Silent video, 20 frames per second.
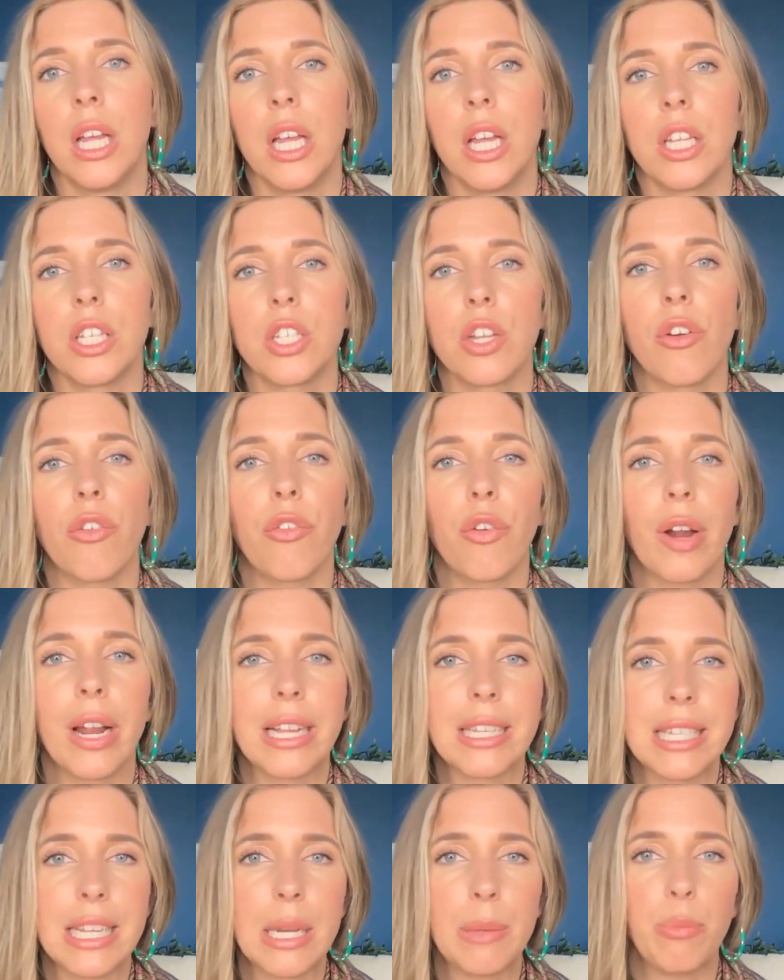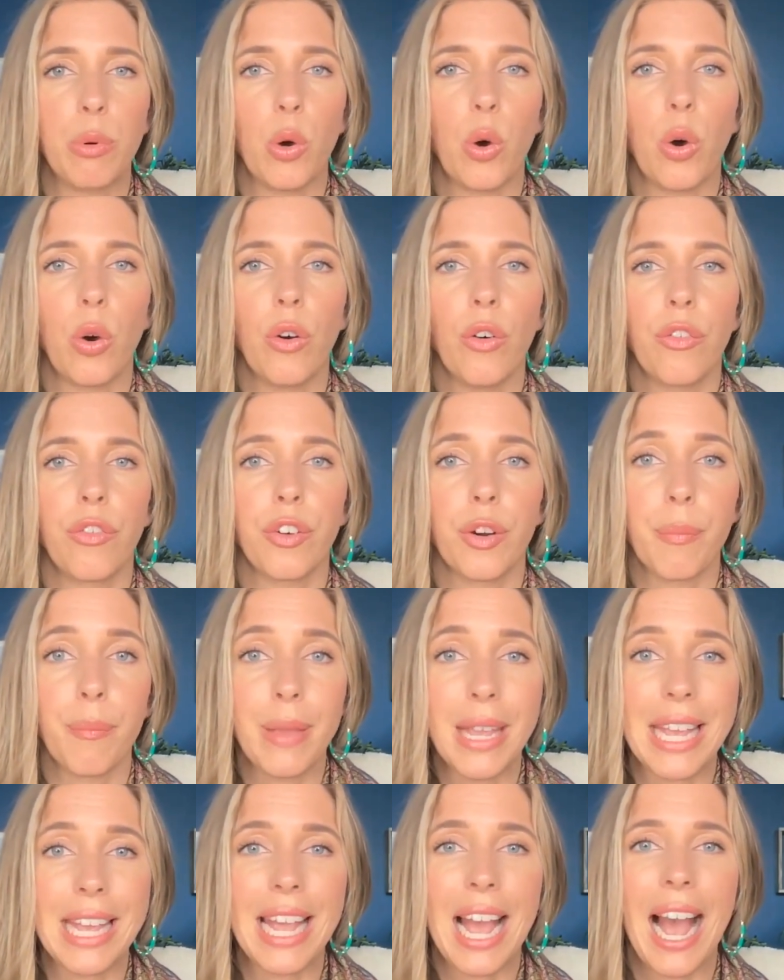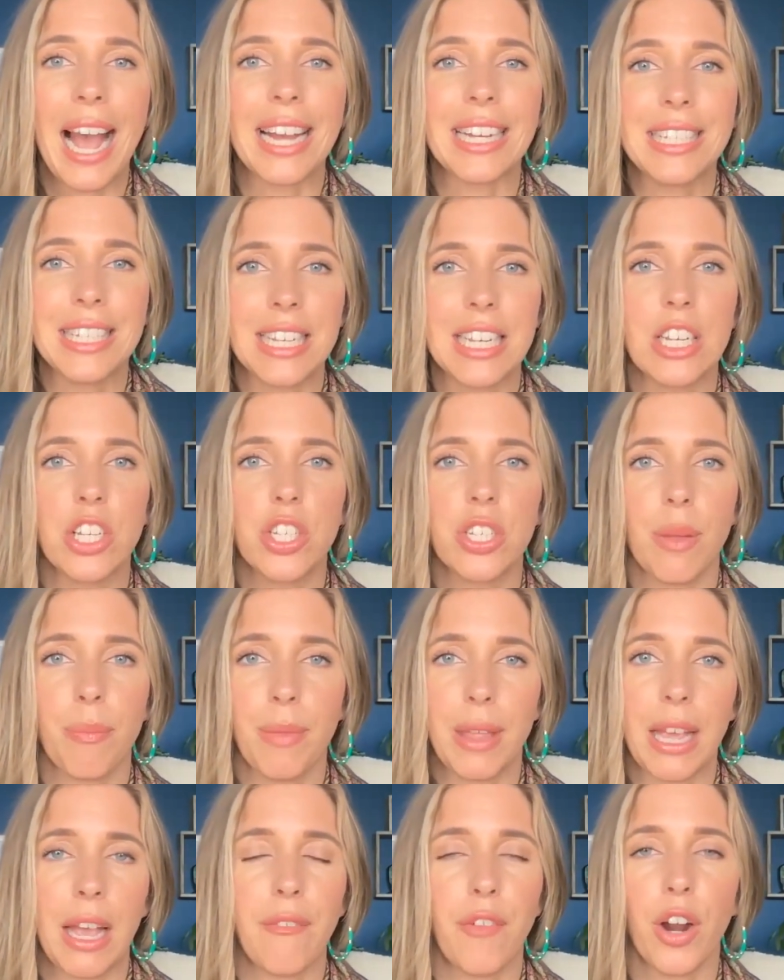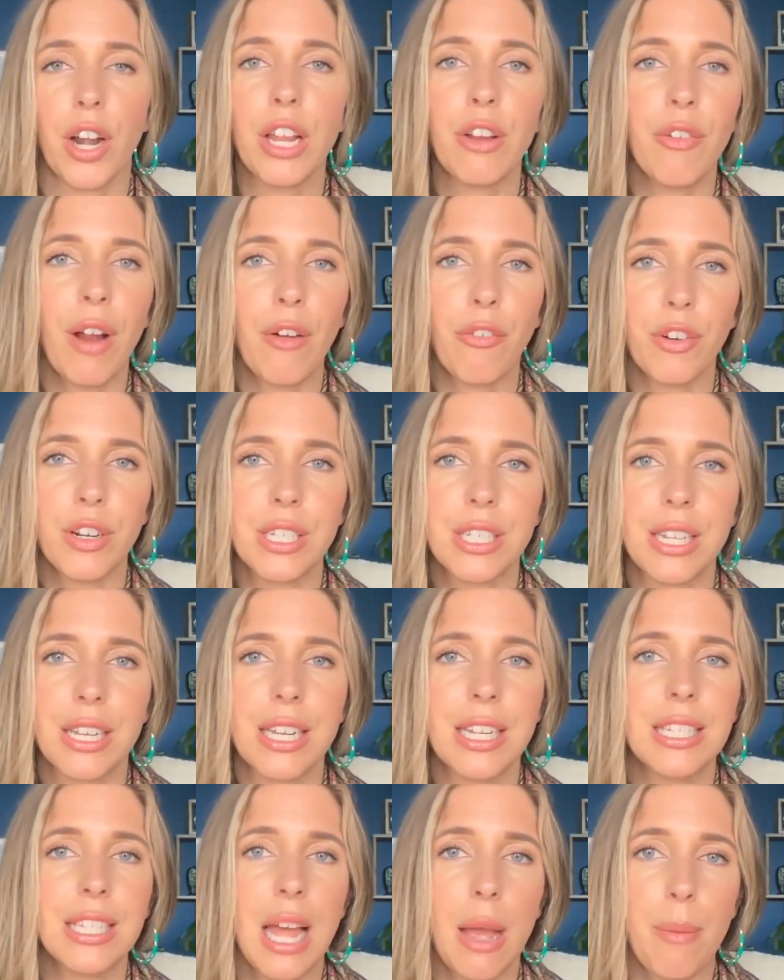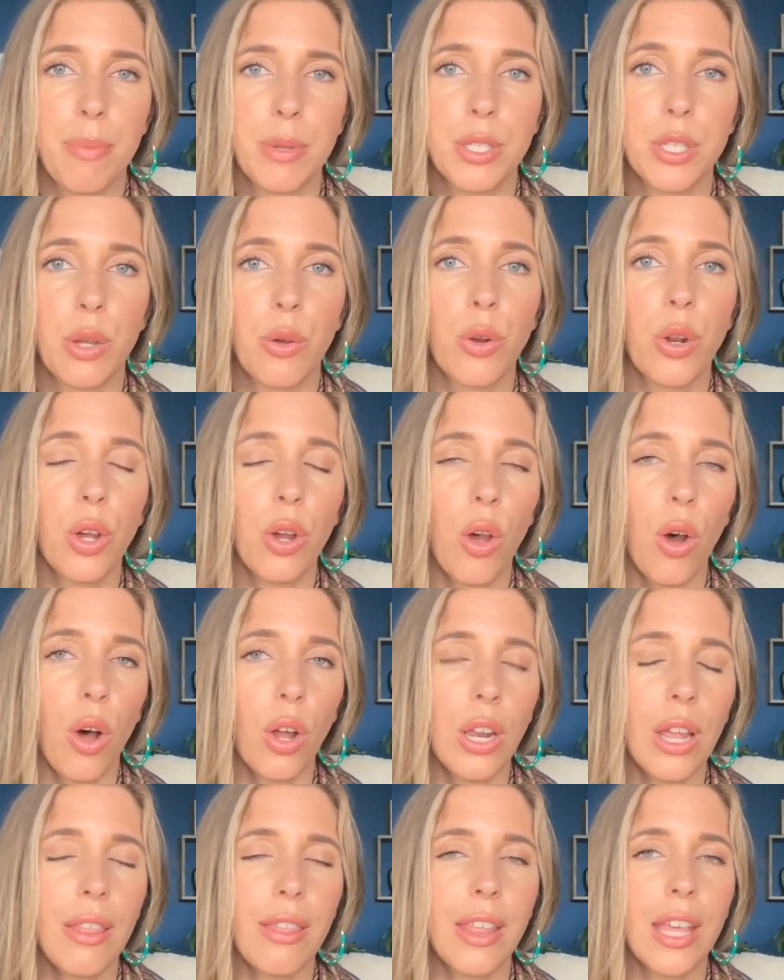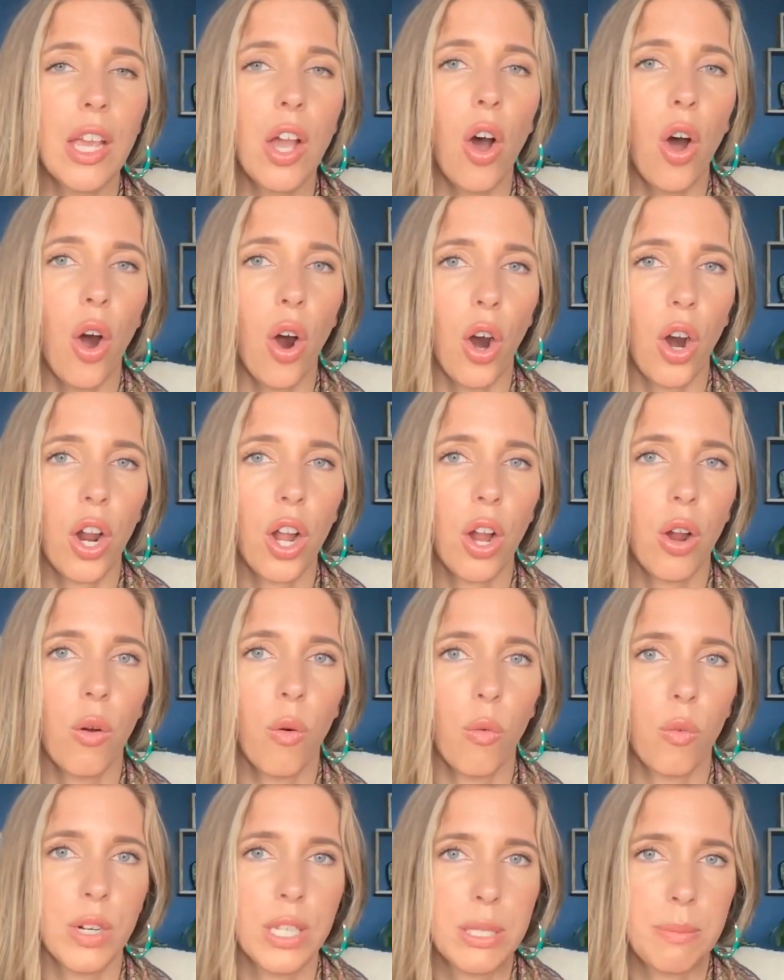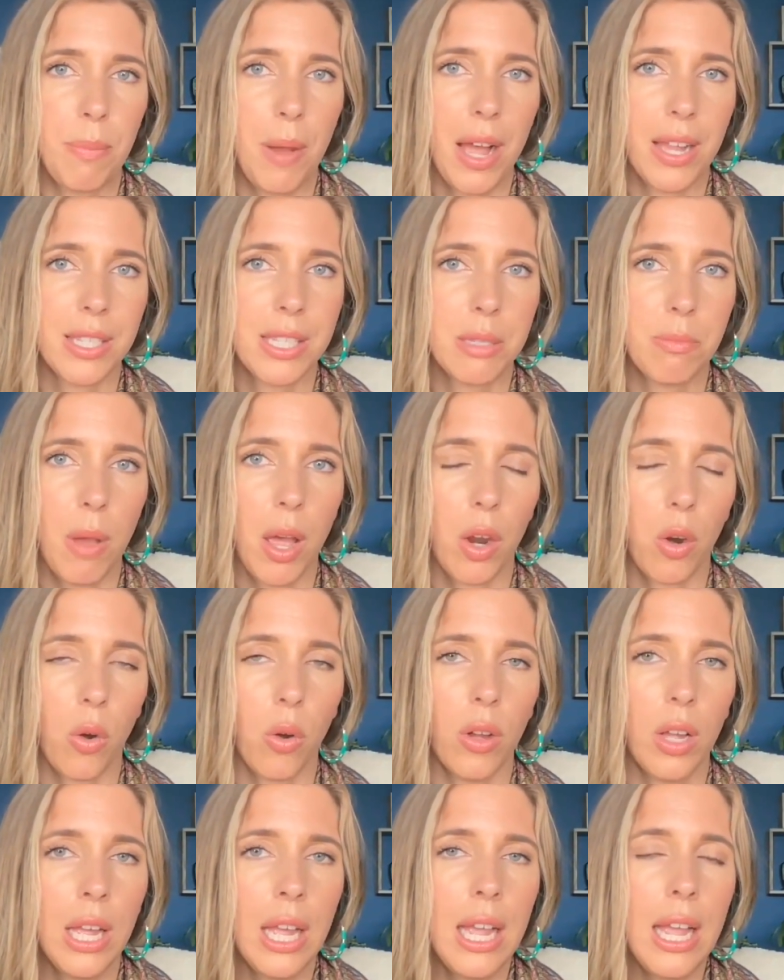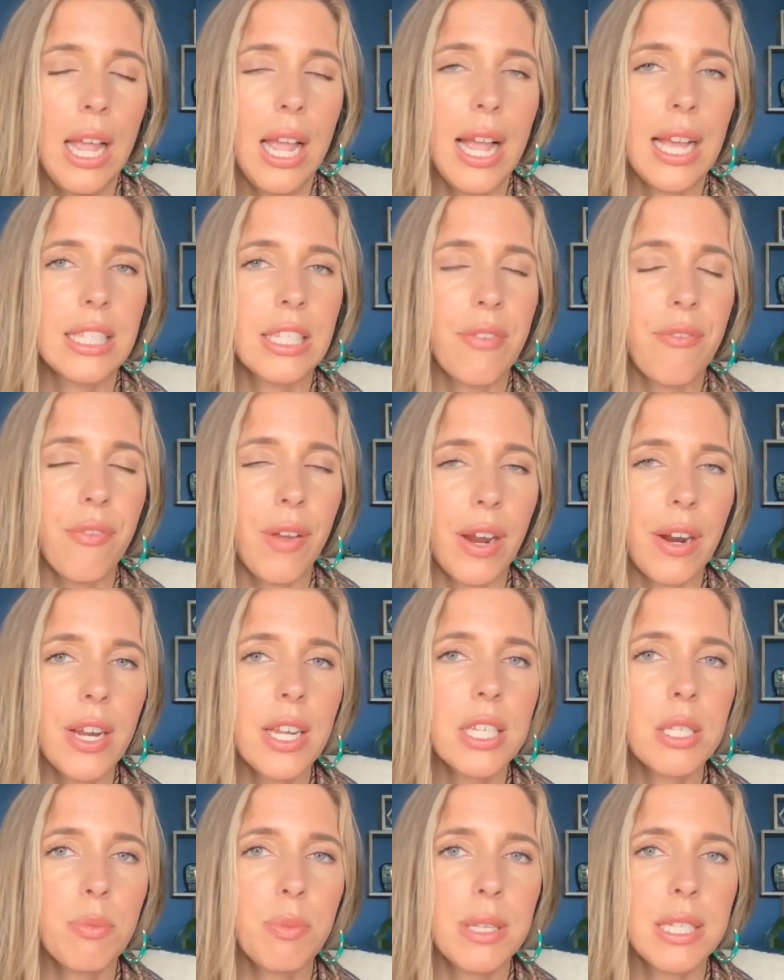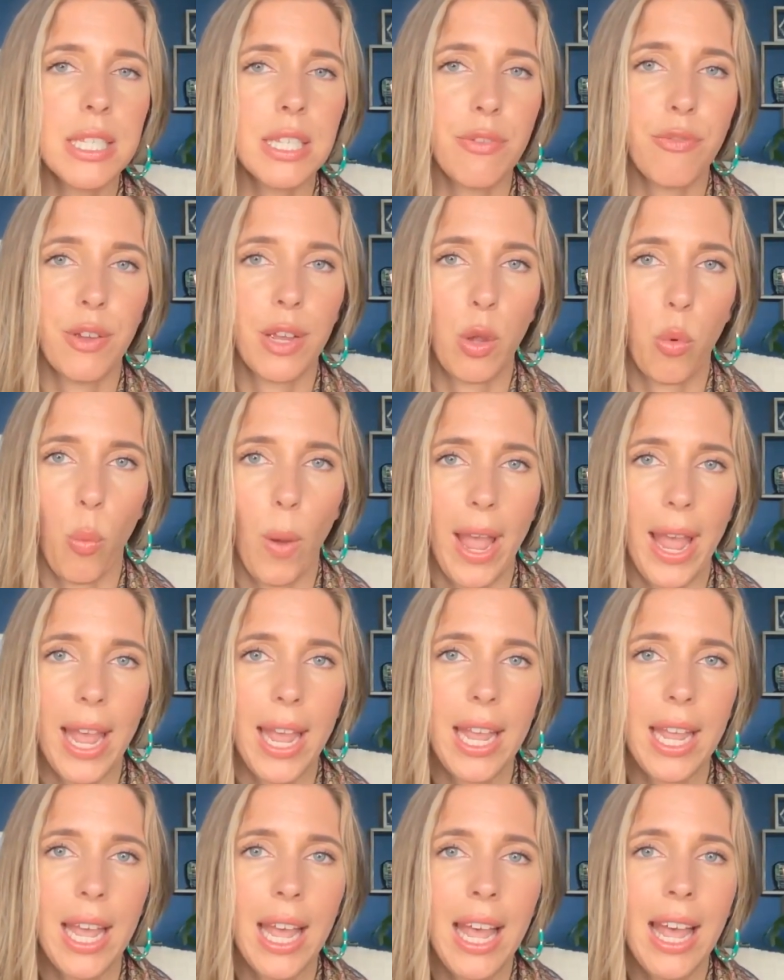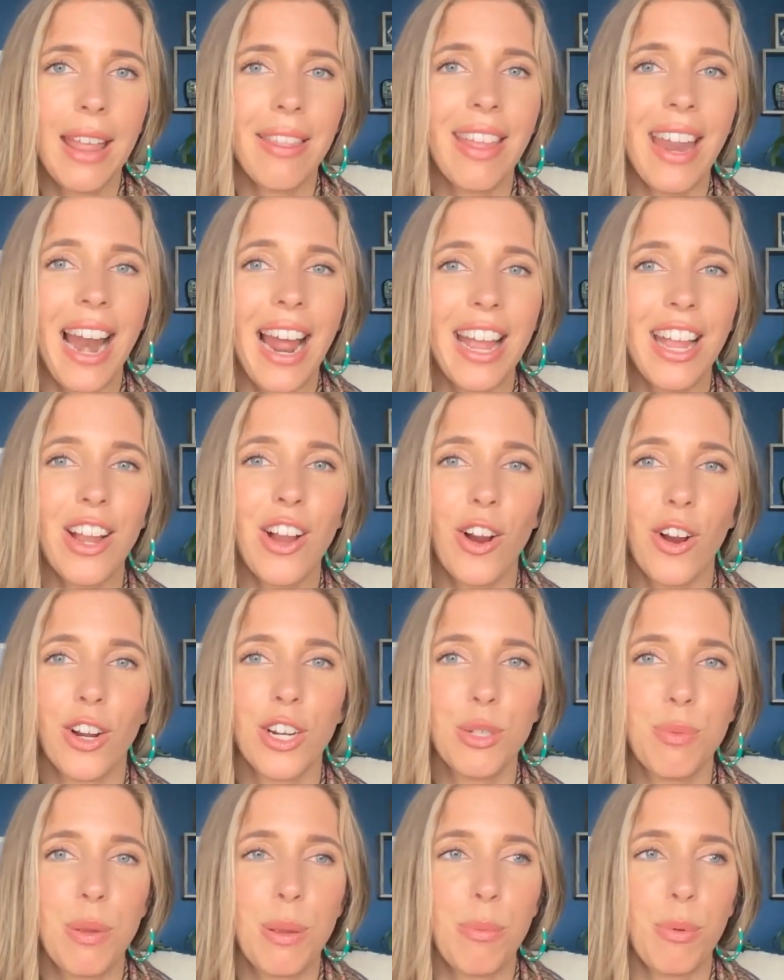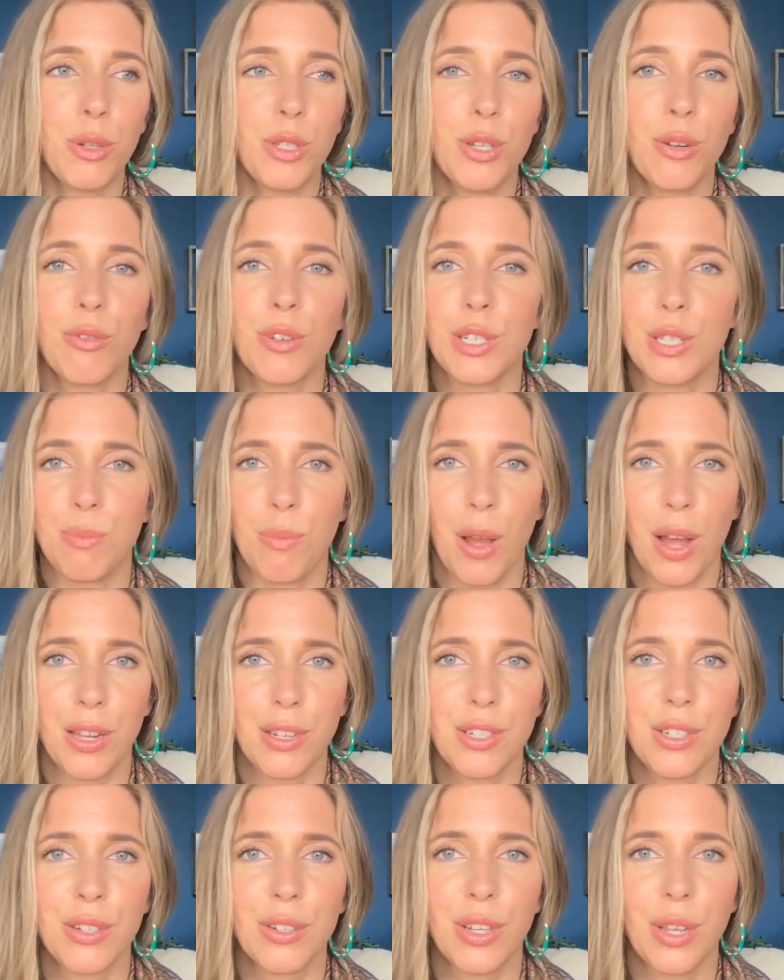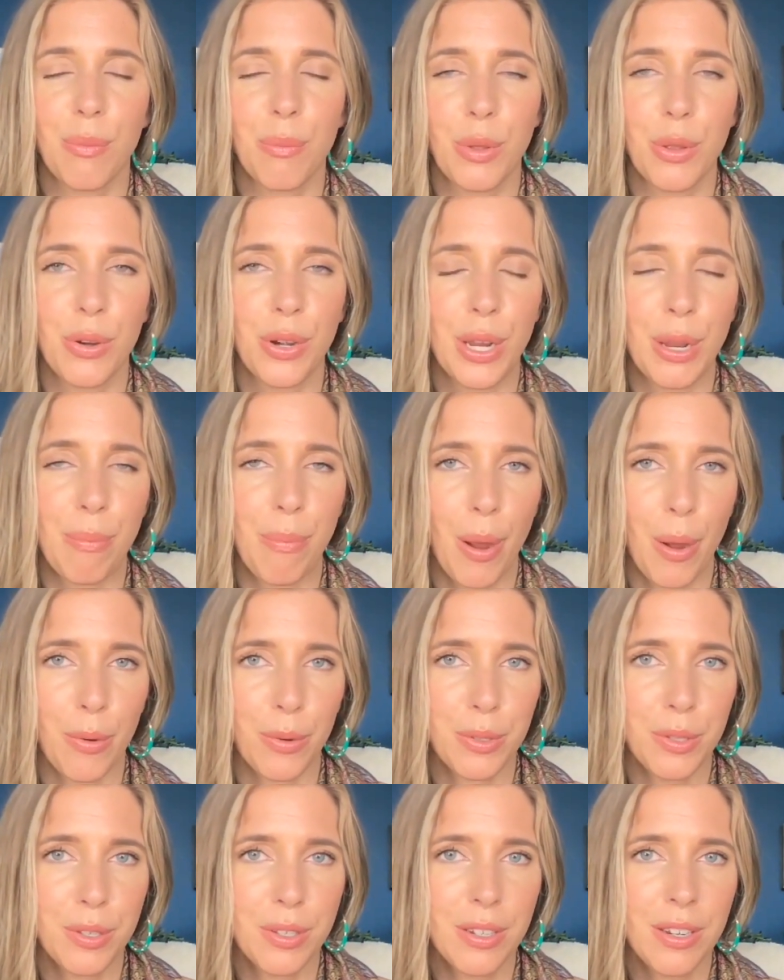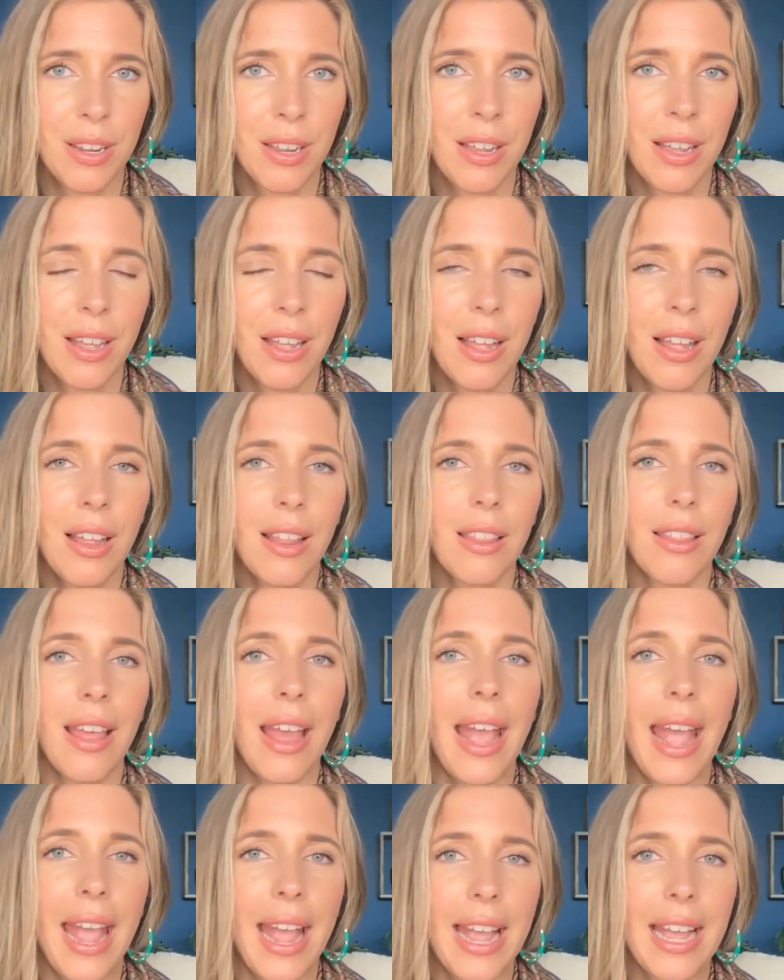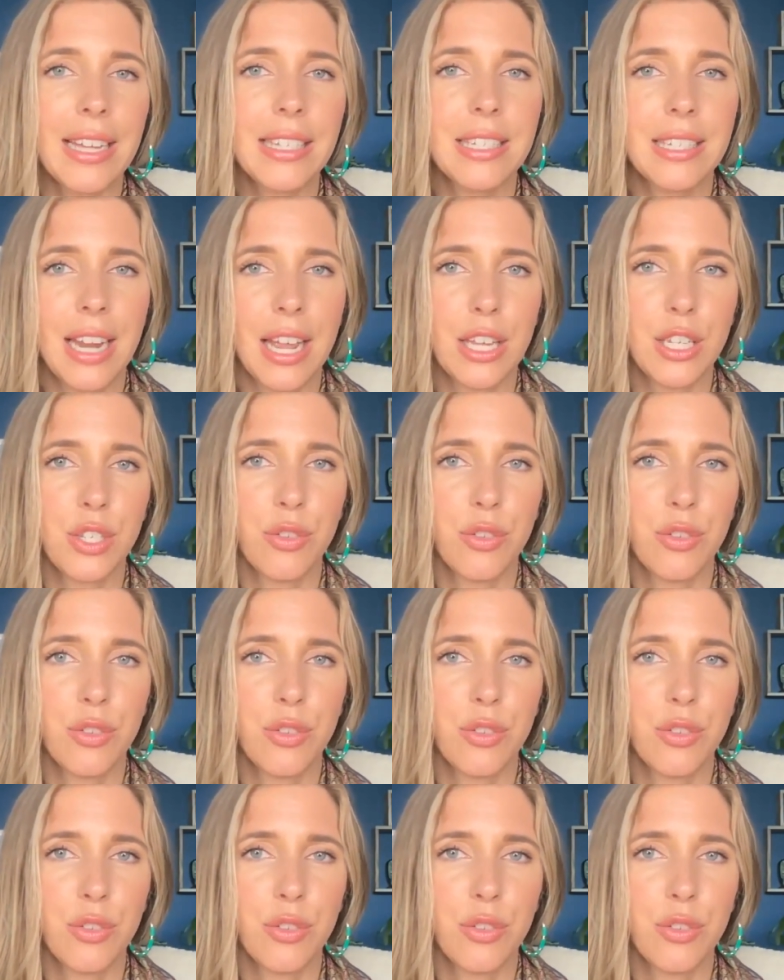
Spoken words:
So for example, for me, I teach something I've already referenced in this episode called the ARC response model. It's a very specific way that I encourage people to respond to community posts. The A stands